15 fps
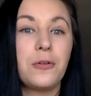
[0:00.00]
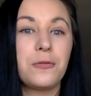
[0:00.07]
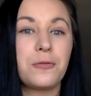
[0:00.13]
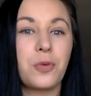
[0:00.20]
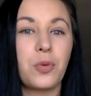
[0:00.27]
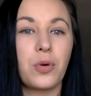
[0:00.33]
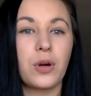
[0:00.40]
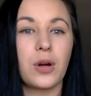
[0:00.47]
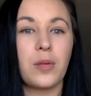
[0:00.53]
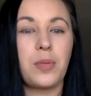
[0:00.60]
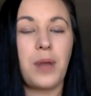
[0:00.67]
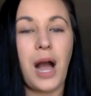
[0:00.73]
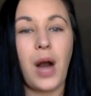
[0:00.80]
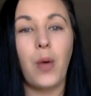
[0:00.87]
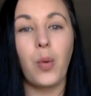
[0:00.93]
for
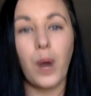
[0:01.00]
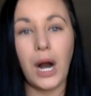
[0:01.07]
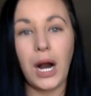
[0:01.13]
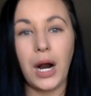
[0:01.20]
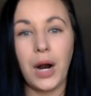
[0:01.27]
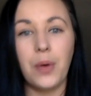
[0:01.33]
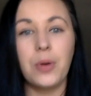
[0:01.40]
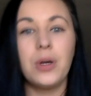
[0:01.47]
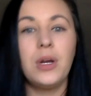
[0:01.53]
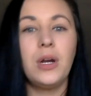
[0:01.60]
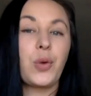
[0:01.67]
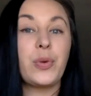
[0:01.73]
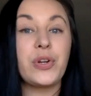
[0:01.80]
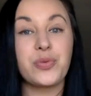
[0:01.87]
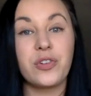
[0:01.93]
powwow,
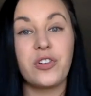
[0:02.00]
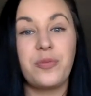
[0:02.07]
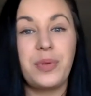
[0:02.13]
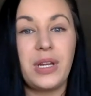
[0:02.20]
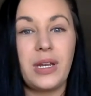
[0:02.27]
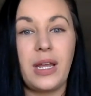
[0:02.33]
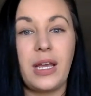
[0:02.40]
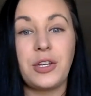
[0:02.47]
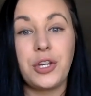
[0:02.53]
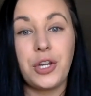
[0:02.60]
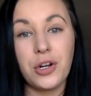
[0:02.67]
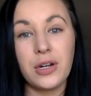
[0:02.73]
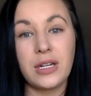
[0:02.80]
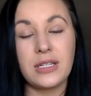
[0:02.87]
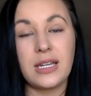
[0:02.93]
which would have been a
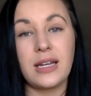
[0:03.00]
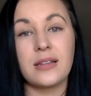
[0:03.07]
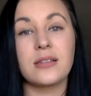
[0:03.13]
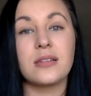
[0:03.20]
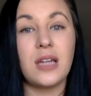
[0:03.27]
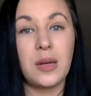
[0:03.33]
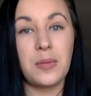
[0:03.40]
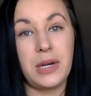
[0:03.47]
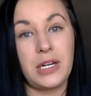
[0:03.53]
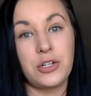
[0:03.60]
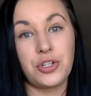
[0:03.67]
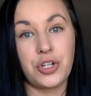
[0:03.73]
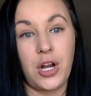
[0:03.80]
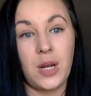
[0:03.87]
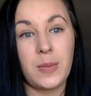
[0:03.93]
curing dance done by a
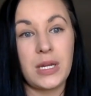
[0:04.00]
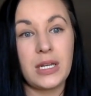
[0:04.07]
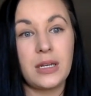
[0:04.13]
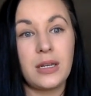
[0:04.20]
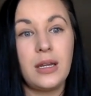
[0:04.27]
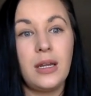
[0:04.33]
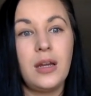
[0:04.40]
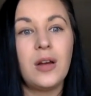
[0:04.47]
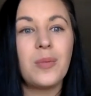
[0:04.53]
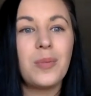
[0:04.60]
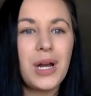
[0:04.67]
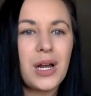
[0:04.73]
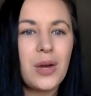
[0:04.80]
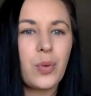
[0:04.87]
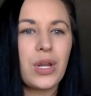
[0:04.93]
shaman.
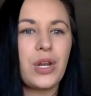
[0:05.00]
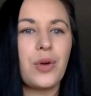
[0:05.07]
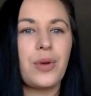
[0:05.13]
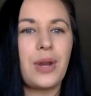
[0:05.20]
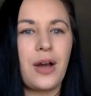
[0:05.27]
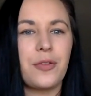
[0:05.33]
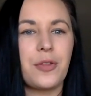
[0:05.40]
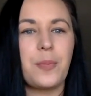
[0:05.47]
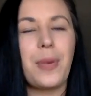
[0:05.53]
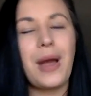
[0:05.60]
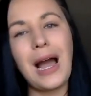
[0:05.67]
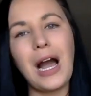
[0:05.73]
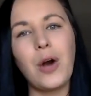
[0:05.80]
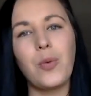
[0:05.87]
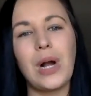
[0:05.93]
But we know now that
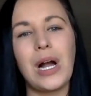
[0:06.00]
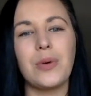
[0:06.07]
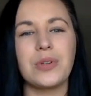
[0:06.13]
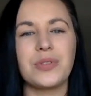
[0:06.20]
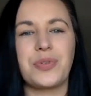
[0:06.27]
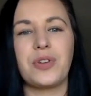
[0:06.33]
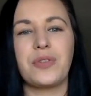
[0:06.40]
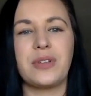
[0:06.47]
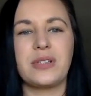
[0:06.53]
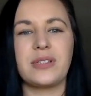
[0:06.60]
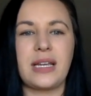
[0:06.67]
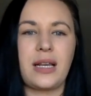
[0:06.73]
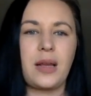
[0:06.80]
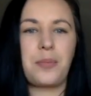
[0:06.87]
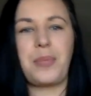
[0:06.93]
powwow is sort of this
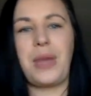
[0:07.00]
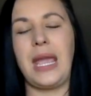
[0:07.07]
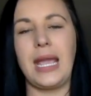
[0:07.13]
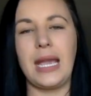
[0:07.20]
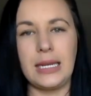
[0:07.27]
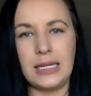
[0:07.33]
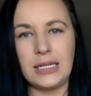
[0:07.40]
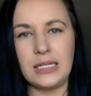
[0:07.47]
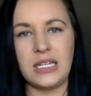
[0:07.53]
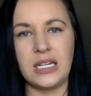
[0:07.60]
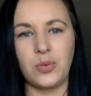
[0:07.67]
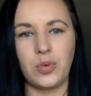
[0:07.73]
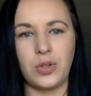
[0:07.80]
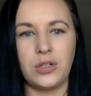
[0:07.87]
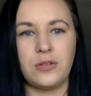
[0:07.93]
like
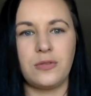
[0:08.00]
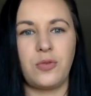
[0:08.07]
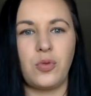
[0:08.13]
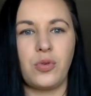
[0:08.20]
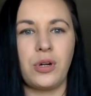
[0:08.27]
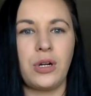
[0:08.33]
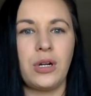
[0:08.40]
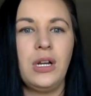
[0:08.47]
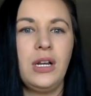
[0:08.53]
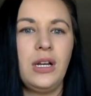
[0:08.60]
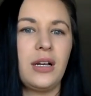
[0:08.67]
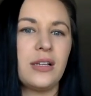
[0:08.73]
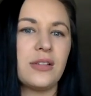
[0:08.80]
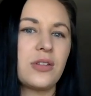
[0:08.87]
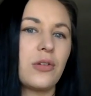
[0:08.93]
pan-Indian word for
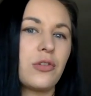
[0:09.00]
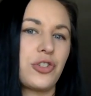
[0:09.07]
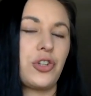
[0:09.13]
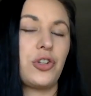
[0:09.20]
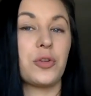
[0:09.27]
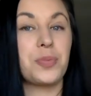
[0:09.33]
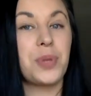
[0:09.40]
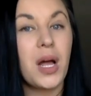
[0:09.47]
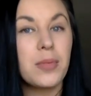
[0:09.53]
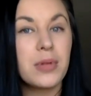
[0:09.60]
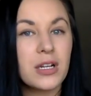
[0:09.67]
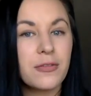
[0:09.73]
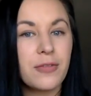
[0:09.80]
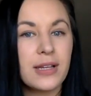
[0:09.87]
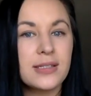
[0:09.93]
a social or
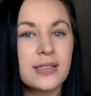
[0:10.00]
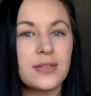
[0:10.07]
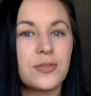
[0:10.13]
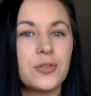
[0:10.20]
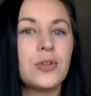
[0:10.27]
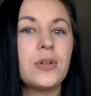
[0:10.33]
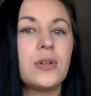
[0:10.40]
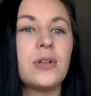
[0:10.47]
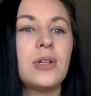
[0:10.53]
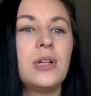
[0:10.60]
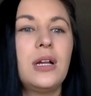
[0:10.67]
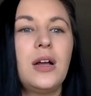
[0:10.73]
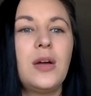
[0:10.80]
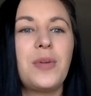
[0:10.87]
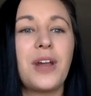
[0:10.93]
public festival,
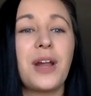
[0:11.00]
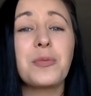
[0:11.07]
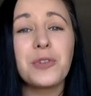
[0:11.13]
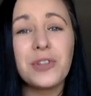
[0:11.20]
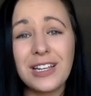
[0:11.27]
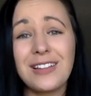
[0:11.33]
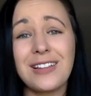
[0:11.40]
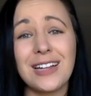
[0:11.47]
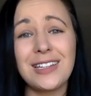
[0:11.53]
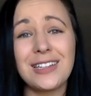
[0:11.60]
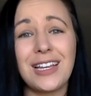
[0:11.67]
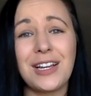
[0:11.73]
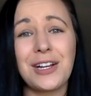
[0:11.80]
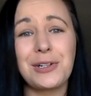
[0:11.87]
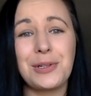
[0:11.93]
but I'm really glad that
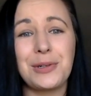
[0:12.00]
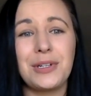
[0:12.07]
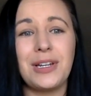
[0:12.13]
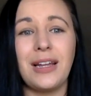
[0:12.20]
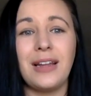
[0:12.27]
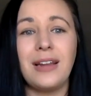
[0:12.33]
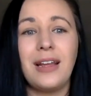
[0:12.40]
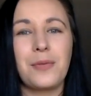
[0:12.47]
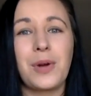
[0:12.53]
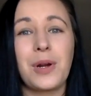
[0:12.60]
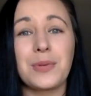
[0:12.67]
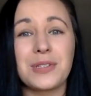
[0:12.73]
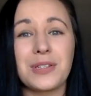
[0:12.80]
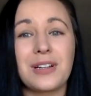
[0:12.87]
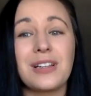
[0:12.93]
they included it, where it
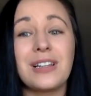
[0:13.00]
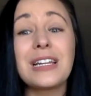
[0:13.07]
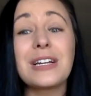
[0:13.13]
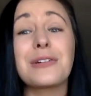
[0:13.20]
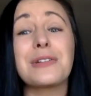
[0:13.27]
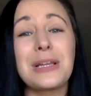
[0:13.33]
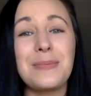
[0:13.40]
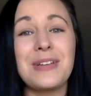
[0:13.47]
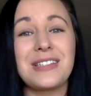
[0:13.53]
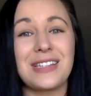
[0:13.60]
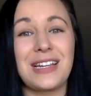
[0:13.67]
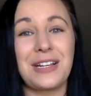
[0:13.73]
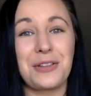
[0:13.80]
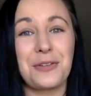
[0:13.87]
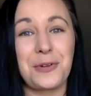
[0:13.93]
was clearly
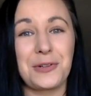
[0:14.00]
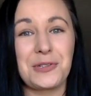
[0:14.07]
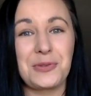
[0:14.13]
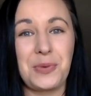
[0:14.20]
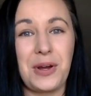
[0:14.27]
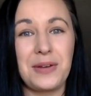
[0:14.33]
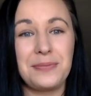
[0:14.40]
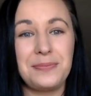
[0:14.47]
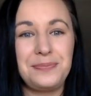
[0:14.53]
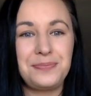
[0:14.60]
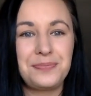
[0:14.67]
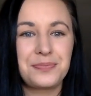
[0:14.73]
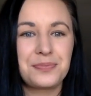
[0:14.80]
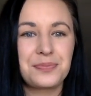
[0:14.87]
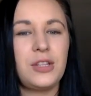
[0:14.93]
missing in the first one.
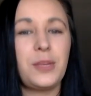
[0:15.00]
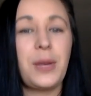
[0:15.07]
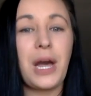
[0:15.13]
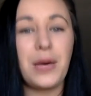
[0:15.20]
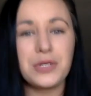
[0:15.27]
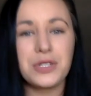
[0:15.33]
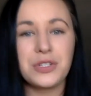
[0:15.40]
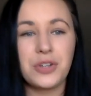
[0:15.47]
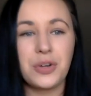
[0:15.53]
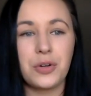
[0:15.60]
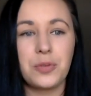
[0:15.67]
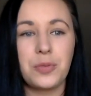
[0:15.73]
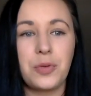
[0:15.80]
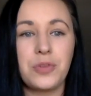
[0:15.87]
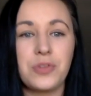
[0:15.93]
The Powhatan
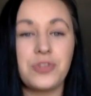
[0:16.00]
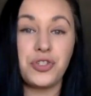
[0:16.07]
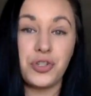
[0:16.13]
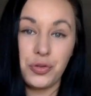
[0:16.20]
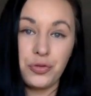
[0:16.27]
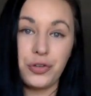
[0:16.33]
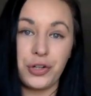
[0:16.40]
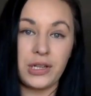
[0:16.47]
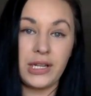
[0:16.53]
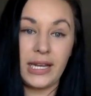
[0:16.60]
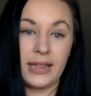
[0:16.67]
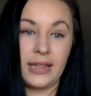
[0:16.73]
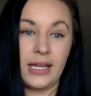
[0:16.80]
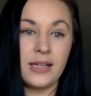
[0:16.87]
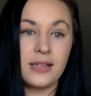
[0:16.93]
totem poles do look like
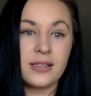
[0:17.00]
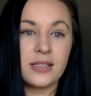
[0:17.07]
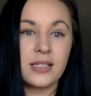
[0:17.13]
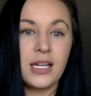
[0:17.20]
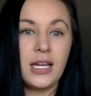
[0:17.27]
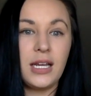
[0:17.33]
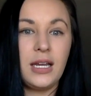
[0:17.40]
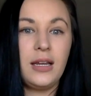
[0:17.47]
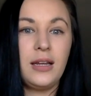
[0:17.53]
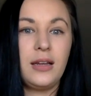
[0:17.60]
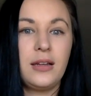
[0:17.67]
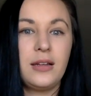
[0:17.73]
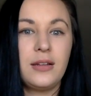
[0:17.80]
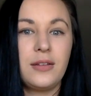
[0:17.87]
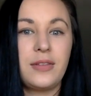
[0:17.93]
this.
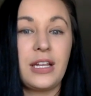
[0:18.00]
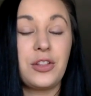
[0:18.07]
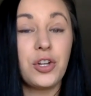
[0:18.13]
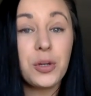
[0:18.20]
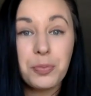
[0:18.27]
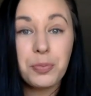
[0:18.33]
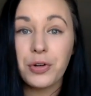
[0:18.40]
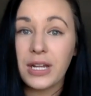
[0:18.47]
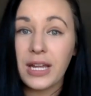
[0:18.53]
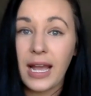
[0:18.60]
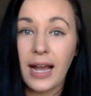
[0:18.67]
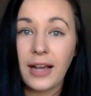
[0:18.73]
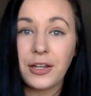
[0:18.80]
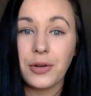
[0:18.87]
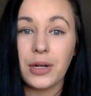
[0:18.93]
They look pretty
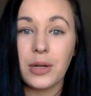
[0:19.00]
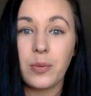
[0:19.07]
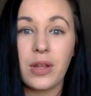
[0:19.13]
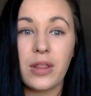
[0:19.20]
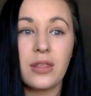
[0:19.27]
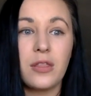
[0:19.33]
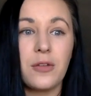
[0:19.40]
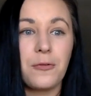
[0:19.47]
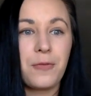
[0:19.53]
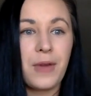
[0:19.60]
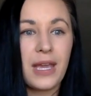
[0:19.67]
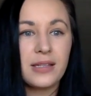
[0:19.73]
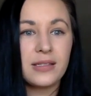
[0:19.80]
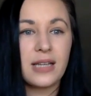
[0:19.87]
accurate with the face